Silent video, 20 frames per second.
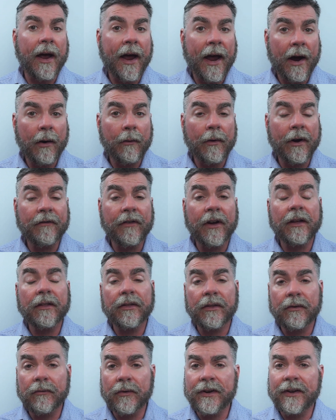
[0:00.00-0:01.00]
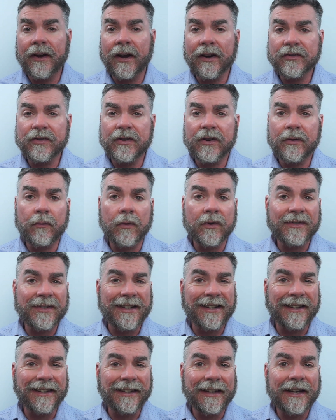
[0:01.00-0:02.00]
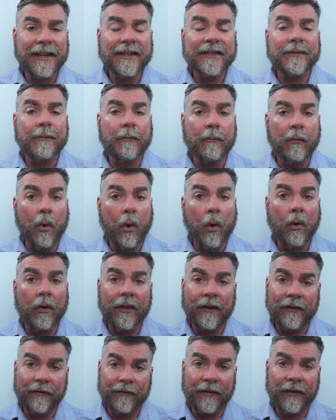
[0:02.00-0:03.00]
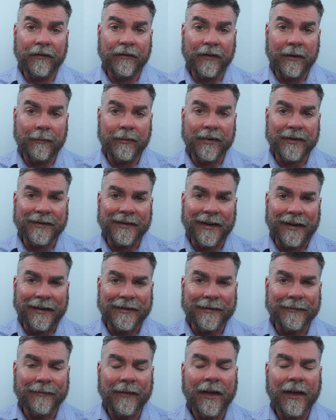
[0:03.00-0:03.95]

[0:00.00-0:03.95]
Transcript: However, the reduction was at least more than 50%.